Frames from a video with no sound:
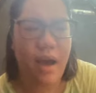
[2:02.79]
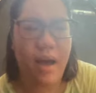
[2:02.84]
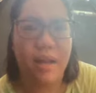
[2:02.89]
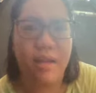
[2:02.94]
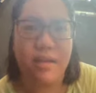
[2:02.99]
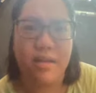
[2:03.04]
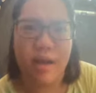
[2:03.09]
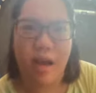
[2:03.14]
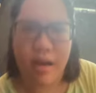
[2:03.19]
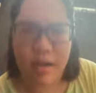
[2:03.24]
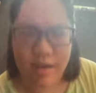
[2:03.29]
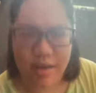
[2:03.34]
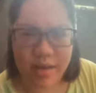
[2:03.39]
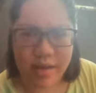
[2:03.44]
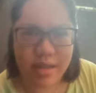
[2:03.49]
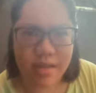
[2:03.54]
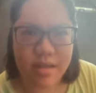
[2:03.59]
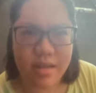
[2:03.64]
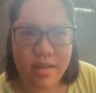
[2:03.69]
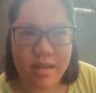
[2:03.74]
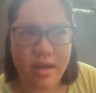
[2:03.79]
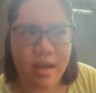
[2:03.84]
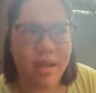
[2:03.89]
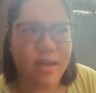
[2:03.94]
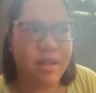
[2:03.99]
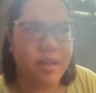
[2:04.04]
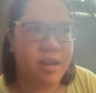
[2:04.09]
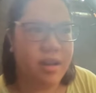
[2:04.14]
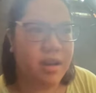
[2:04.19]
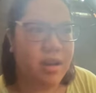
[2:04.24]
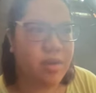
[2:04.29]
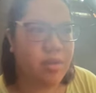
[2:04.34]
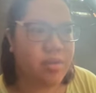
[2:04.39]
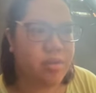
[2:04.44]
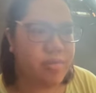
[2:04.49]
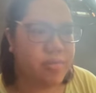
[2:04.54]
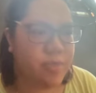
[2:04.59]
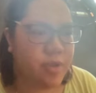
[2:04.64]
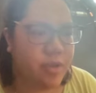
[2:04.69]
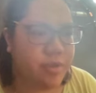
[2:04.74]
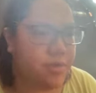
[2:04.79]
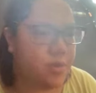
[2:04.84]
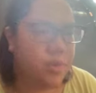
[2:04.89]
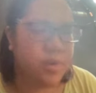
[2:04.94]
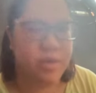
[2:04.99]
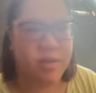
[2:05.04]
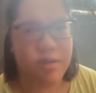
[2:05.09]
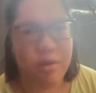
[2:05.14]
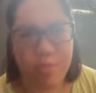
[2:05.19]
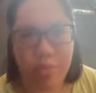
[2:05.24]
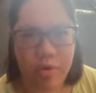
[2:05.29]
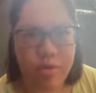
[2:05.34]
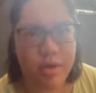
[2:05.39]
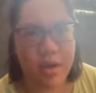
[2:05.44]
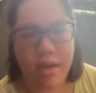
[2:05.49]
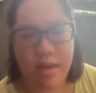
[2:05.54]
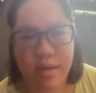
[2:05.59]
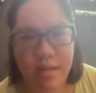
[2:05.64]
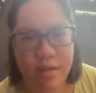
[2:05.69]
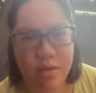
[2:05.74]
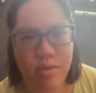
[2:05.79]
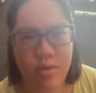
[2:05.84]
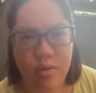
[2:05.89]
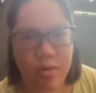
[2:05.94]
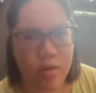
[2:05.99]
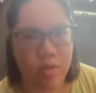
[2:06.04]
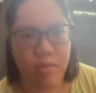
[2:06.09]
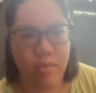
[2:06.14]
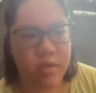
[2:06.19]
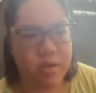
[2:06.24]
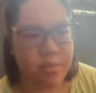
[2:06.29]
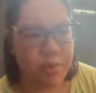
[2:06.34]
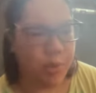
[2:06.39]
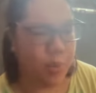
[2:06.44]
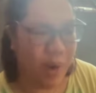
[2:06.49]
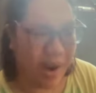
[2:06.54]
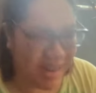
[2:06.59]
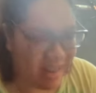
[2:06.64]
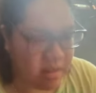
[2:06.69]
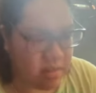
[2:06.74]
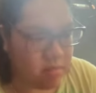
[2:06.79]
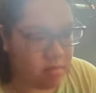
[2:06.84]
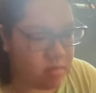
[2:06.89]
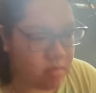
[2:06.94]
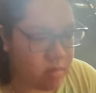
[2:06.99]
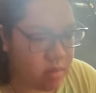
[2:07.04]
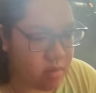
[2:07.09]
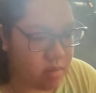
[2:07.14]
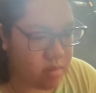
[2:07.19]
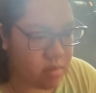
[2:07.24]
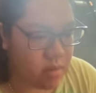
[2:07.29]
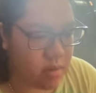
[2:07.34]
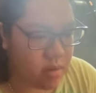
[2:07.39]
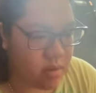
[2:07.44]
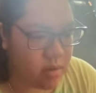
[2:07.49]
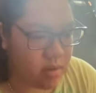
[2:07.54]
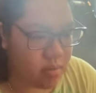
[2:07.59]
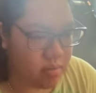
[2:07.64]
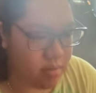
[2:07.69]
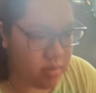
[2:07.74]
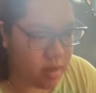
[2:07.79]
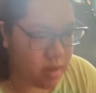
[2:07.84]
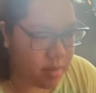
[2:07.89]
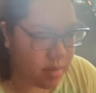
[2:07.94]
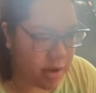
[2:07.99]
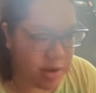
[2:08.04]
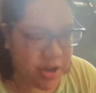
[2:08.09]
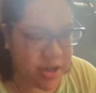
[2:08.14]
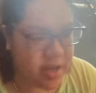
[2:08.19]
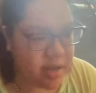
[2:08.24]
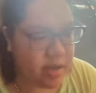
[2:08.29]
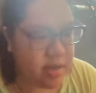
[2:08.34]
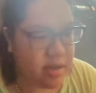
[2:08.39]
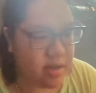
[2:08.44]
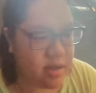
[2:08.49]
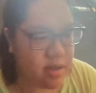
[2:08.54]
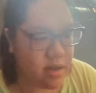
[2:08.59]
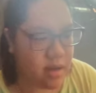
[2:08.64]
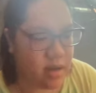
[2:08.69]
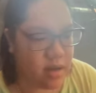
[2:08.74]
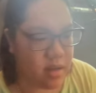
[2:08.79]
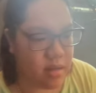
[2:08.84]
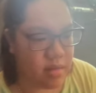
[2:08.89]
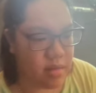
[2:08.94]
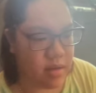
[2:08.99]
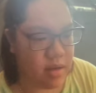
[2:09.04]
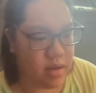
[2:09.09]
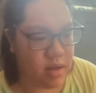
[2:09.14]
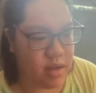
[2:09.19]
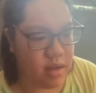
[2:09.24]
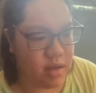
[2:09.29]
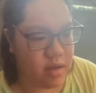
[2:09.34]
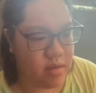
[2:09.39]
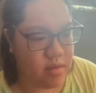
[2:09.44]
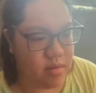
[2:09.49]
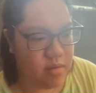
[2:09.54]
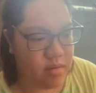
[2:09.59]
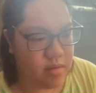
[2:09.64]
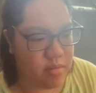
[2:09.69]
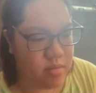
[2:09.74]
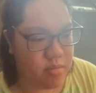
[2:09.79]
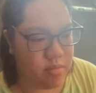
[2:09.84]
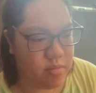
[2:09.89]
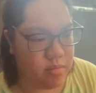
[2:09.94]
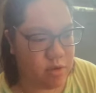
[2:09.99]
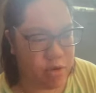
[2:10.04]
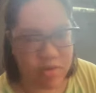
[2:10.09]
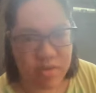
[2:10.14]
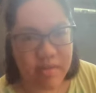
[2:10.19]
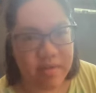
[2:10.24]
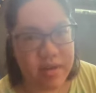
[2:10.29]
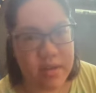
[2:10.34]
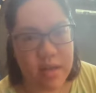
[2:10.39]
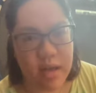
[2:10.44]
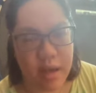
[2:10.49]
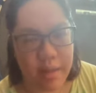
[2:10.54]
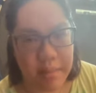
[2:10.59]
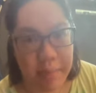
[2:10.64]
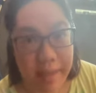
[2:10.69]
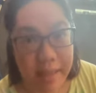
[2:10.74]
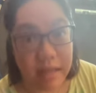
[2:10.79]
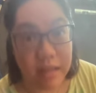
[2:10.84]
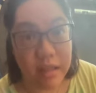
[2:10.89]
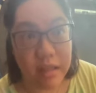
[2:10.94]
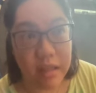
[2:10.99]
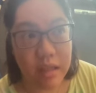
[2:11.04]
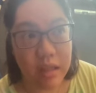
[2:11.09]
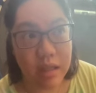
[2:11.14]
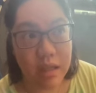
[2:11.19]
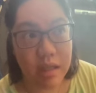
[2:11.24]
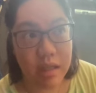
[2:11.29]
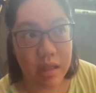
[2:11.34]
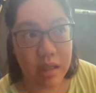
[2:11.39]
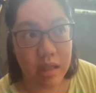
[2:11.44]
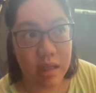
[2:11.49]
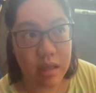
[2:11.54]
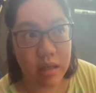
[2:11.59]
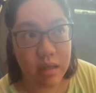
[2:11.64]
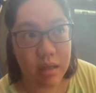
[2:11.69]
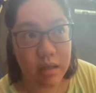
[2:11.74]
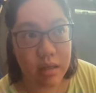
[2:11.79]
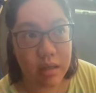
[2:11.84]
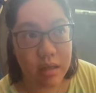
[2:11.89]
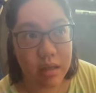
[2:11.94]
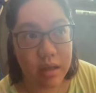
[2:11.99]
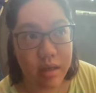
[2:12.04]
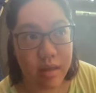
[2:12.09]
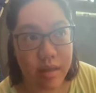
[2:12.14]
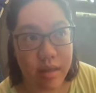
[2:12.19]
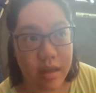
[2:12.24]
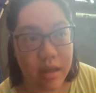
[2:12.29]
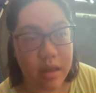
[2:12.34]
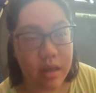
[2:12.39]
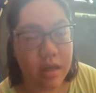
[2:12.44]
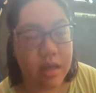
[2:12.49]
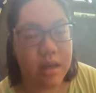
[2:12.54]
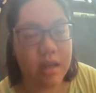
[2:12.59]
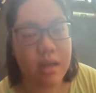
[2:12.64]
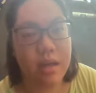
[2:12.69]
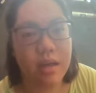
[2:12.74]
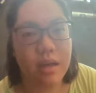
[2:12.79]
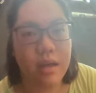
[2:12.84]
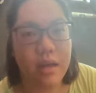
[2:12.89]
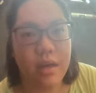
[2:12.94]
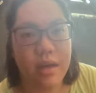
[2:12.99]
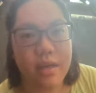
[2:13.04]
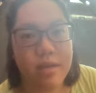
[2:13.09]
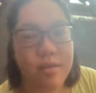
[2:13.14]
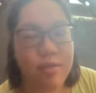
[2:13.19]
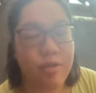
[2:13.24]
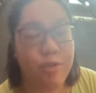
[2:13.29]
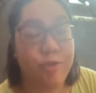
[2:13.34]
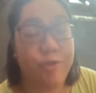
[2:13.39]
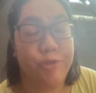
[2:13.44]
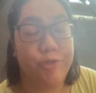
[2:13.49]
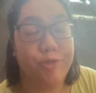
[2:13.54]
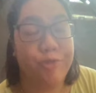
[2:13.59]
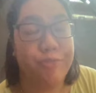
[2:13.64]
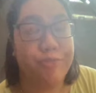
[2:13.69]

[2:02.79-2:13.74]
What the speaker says: antagonists, and of course their protagonists would always be white Americans, and most of the time male, I think. So